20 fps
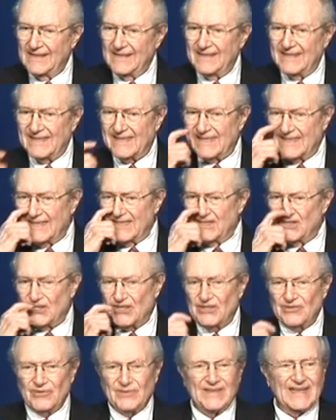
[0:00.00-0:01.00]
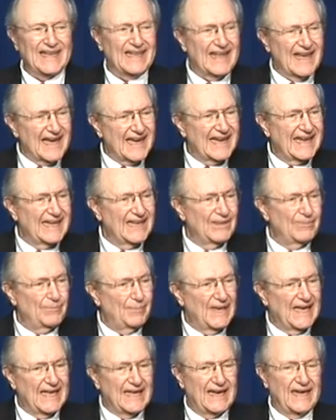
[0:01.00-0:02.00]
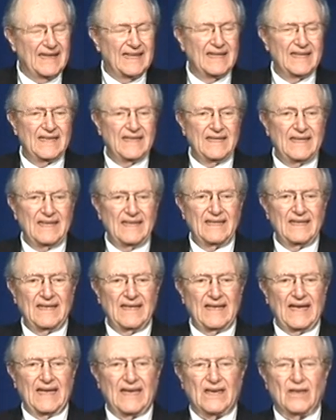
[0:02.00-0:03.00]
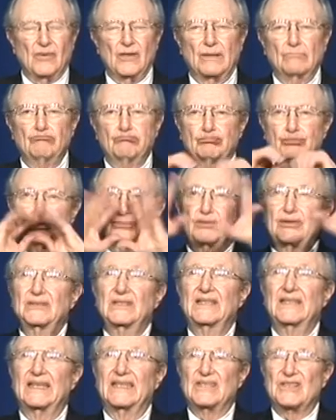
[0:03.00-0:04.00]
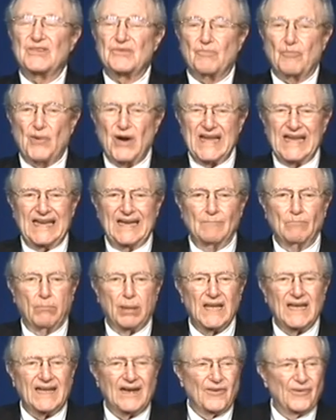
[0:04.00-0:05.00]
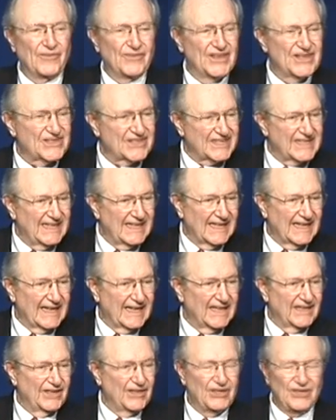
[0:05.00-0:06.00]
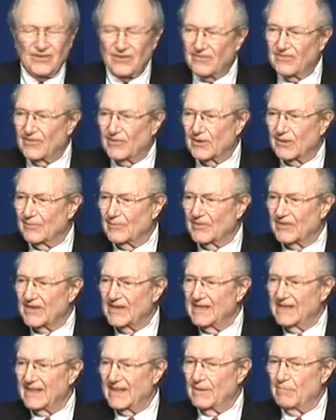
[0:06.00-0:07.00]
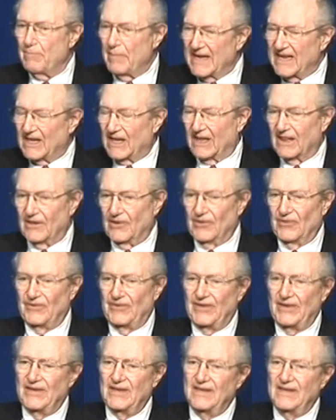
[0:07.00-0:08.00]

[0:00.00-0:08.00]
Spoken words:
To see children lying in bed and going and spraying blood over the ceiling and the uniforms, their bedclothes.